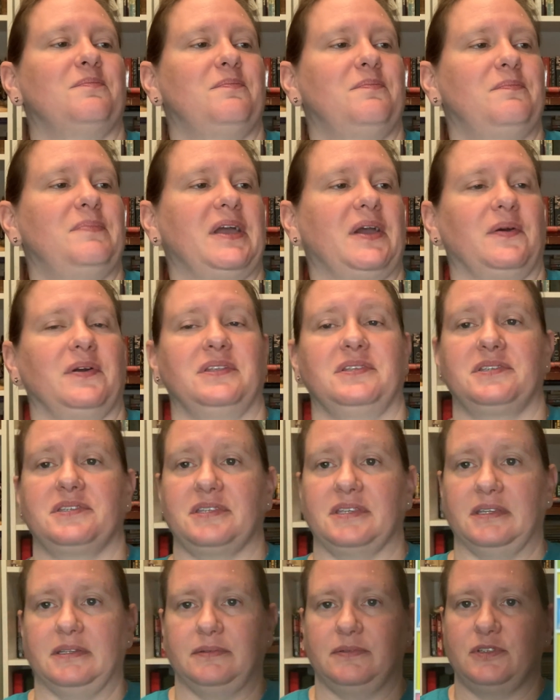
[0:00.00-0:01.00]

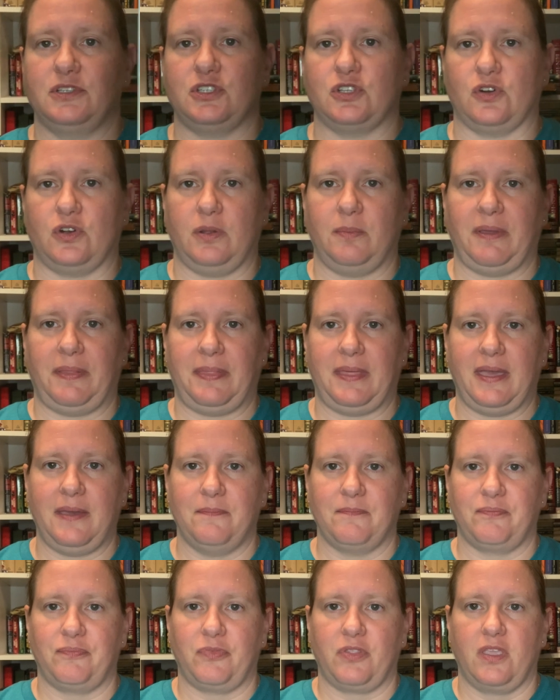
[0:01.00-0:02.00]
Berenson. Sorry about
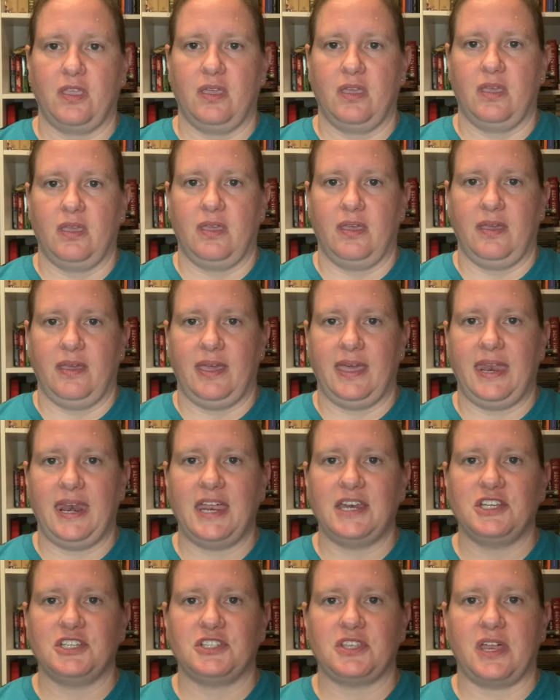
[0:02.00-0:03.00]
that. And
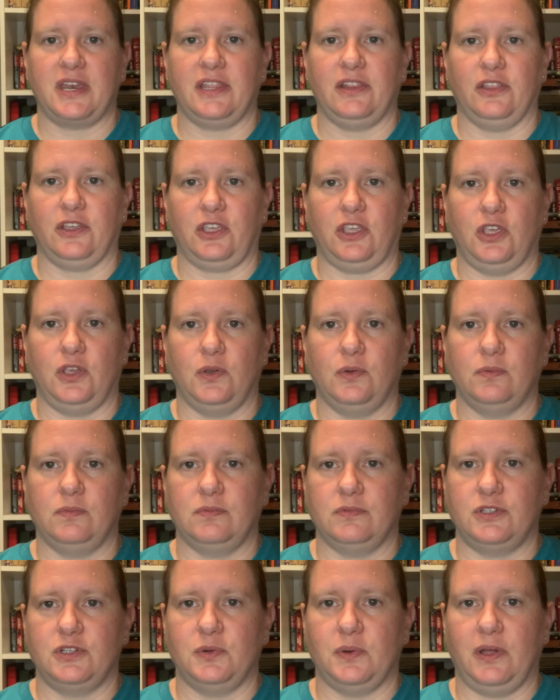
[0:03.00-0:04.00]
I just thought it looked cute.
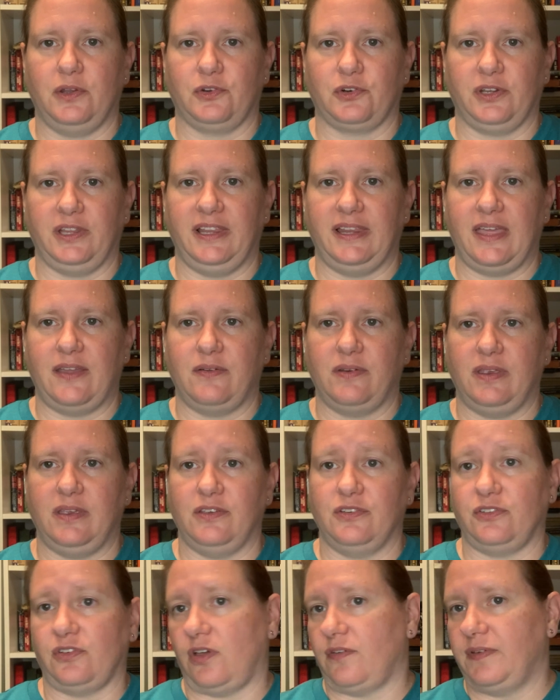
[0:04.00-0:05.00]
2 elderly
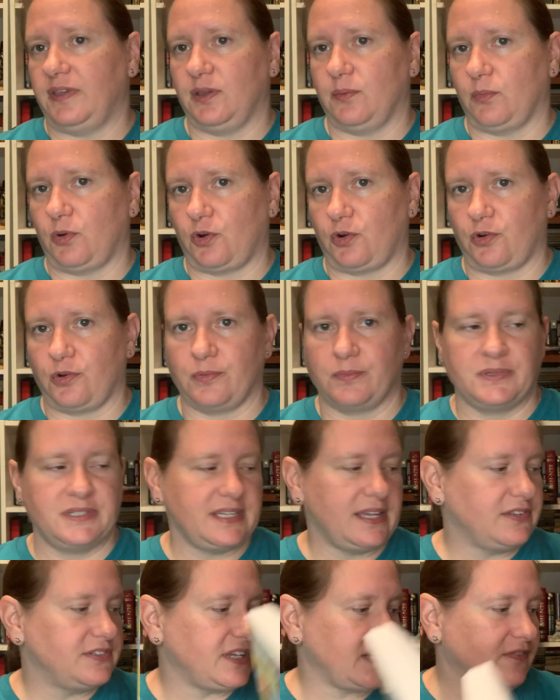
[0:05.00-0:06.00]
ladies solving a murder.
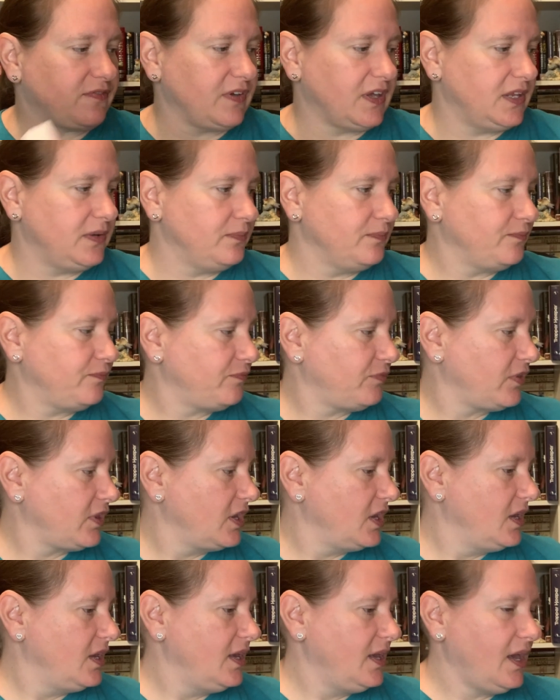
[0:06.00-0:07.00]
Sounds like fun.
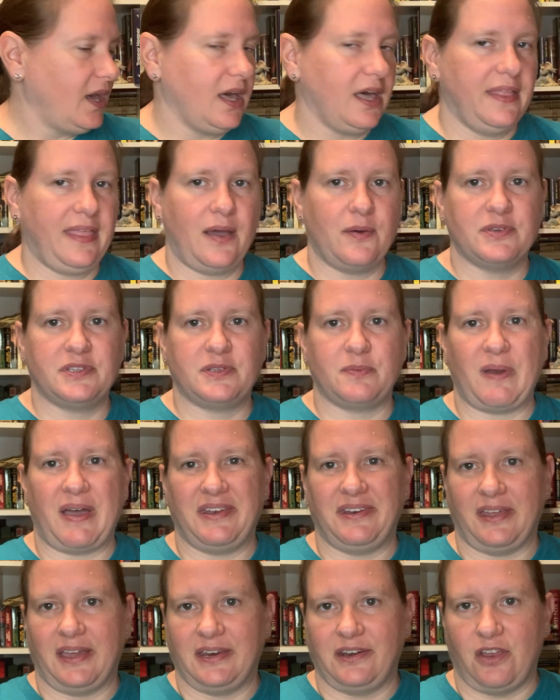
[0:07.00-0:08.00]
That was
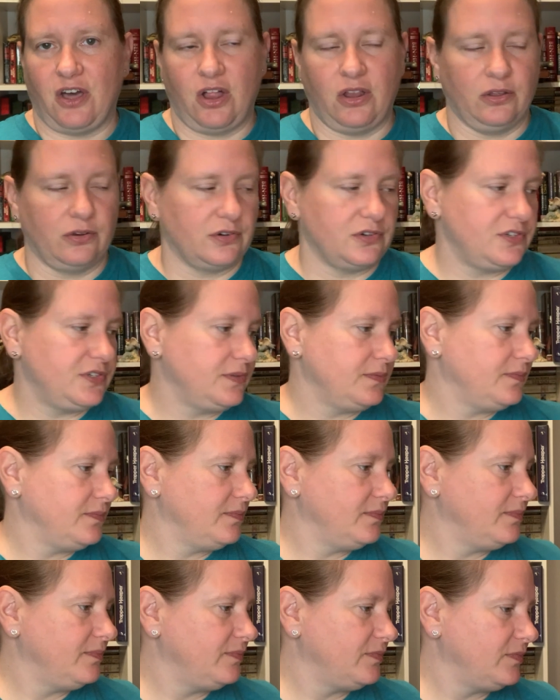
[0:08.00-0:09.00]
about $9,
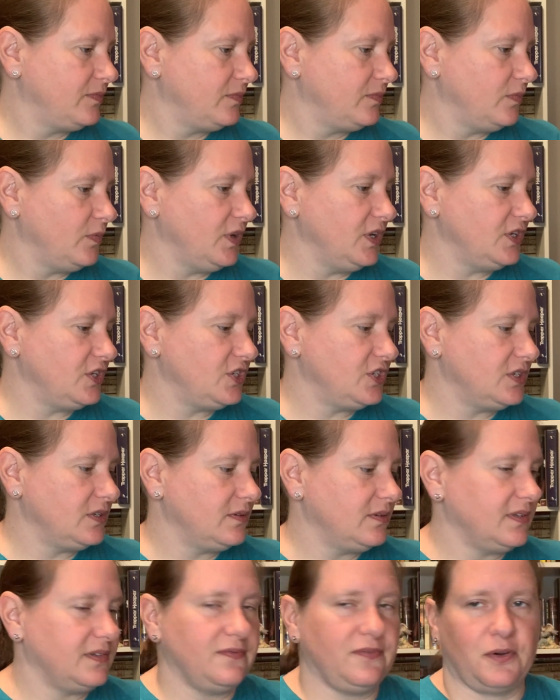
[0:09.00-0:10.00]
which
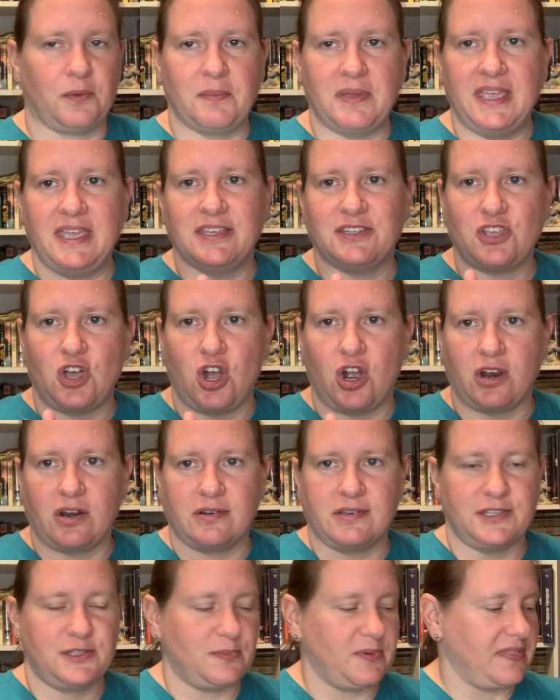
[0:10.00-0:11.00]
for me is hard
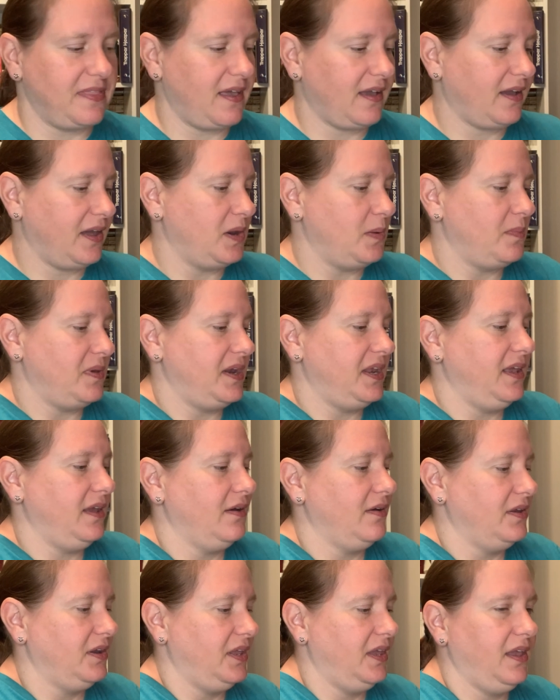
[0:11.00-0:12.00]
to spend that kind of money
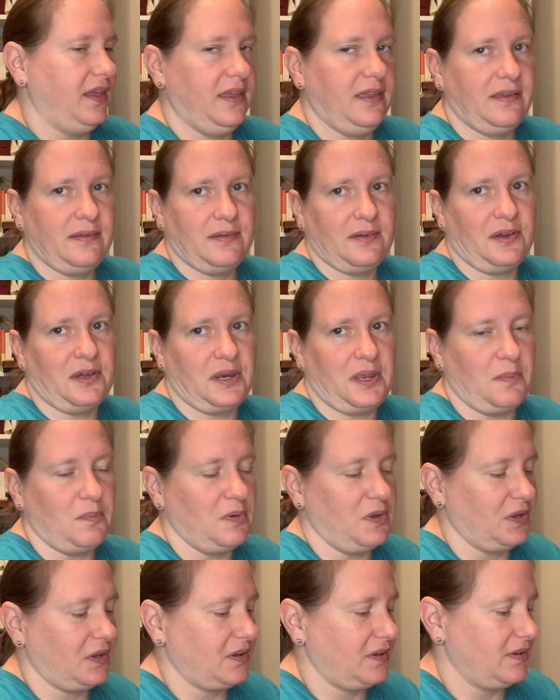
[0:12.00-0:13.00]
on a
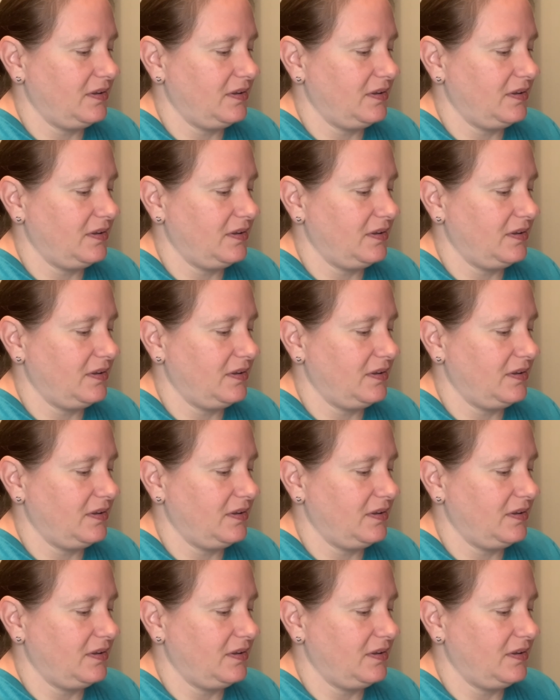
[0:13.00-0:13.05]
book.